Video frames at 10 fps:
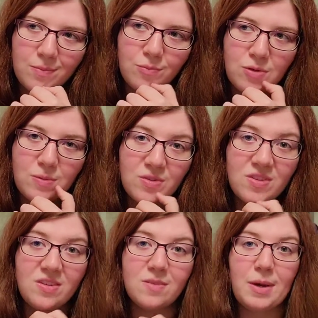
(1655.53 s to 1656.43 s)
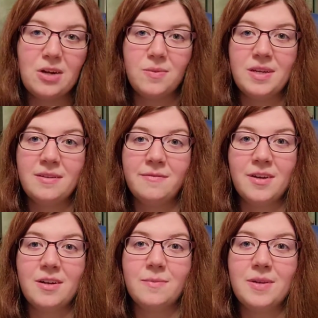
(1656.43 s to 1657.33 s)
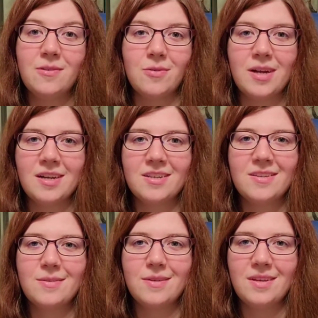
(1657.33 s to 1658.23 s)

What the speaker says: we will see Spider-Man and Venom interact